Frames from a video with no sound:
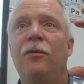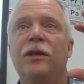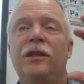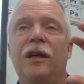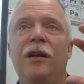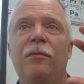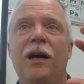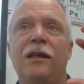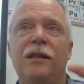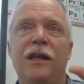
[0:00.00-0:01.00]
which you
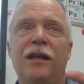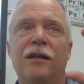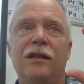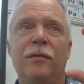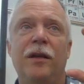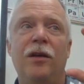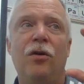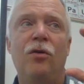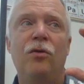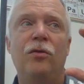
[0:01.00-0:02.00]
might see on some of the
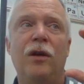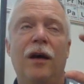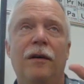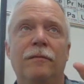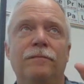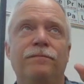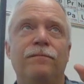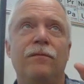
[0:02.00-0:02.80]
old um,